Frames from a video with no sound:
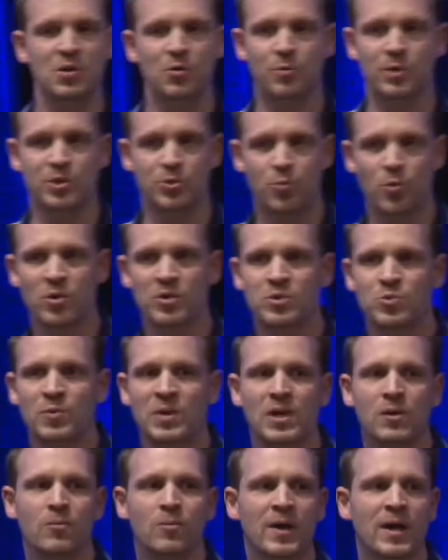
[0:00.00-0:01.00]
which works
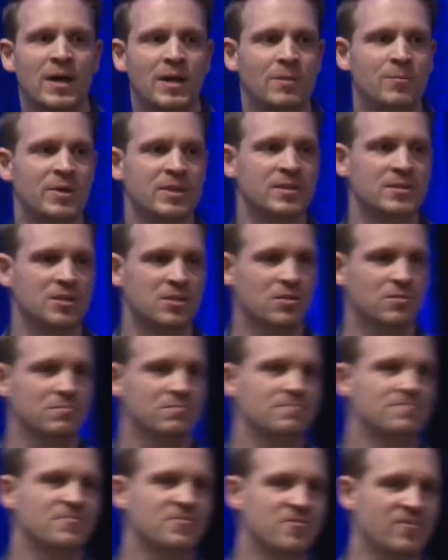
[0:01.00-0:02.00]
really well, but it's
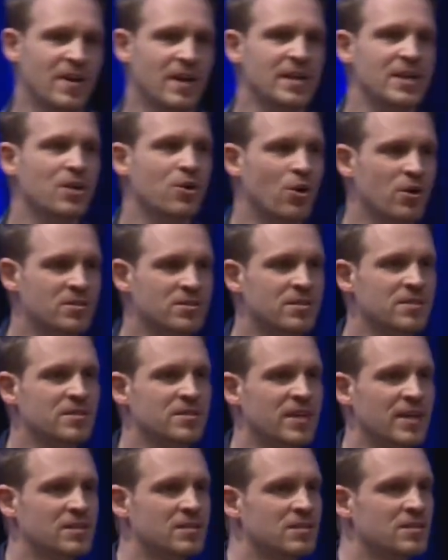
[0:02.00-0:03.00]
fairly
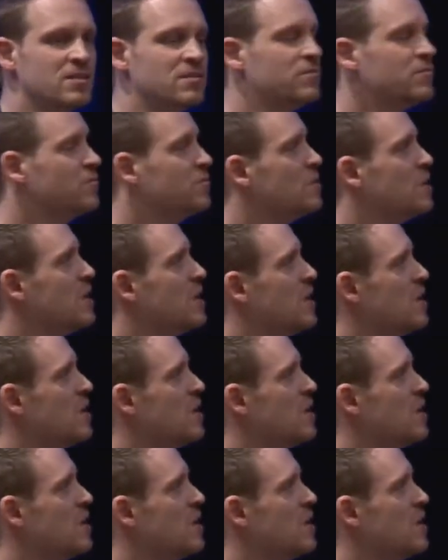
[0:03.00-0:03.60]
cost-intensive